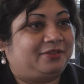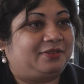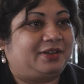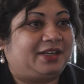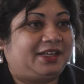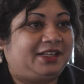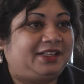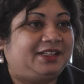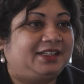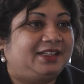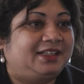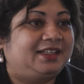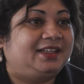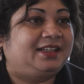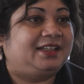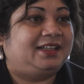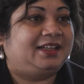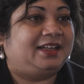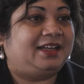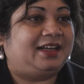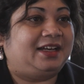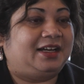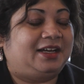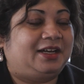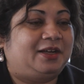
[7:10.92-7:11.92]
right?
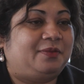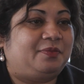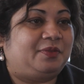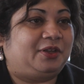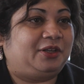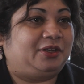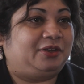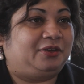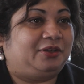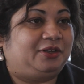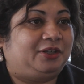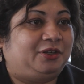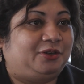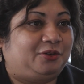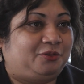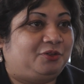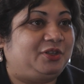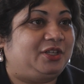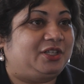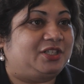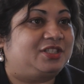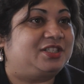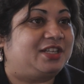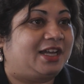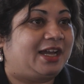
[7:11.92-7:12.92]
Yeah. Uh, in you know
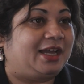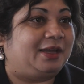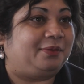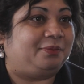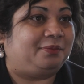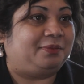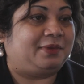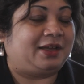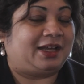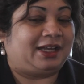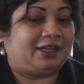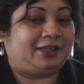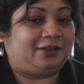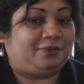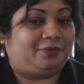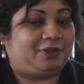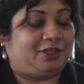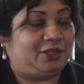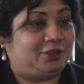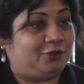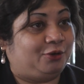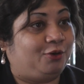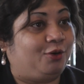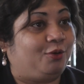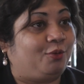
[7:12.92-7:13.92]
real time." And mm. we hmm.
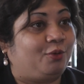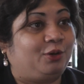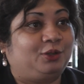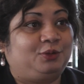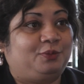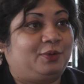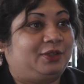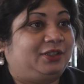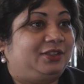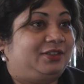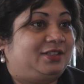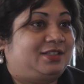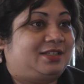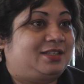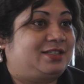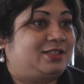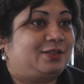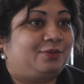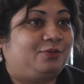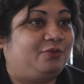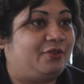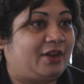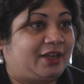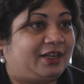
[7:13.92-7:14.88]
didn't know what, whether the system would